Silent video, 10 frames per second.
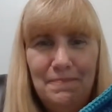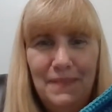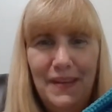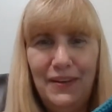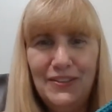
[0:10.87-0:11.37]

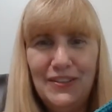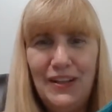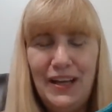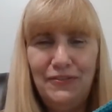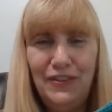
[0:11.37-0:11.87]
It was a
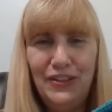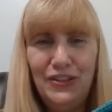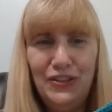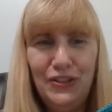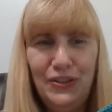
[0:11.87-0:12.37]
lot of fun to
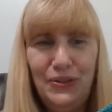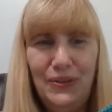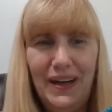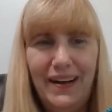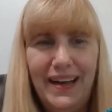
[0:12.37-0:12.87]
do.
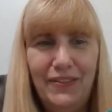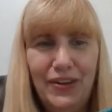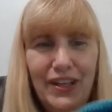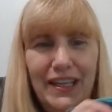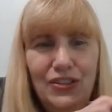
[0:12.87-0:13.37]
I
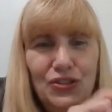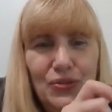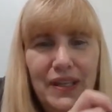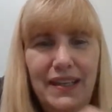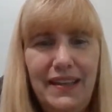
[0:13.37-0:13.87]
really
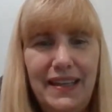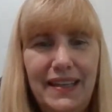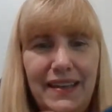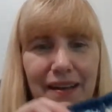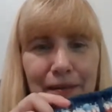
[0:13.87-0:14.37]
enjoyed
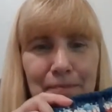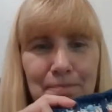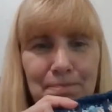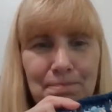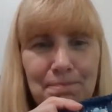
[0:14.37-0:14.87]

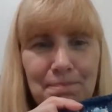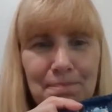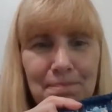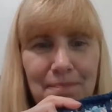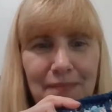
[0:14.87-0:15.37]

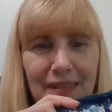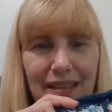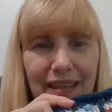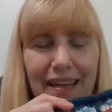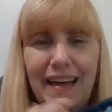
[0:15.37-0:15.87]

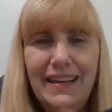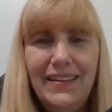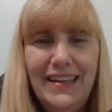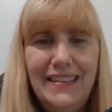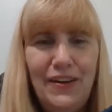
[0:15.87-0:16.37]
I kind of
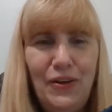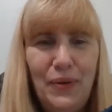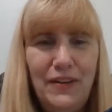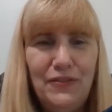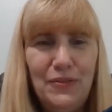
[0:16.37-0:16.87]
liked how it
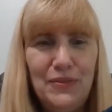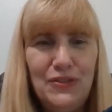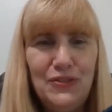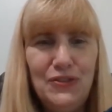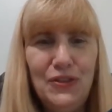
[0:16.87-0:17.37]
went from a
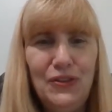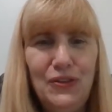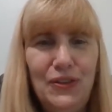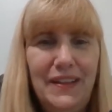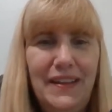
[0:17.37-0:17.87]

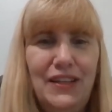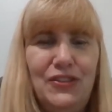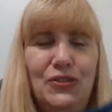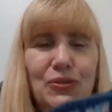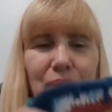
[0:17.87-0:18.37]
circle and then
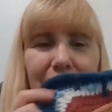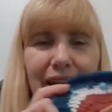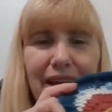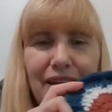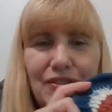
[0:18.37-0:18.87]
to
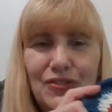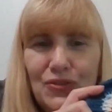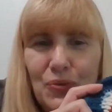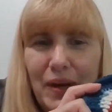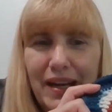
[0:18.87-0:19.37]
a
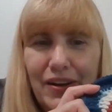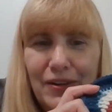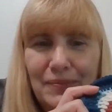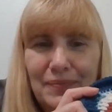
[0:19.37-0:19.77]
square.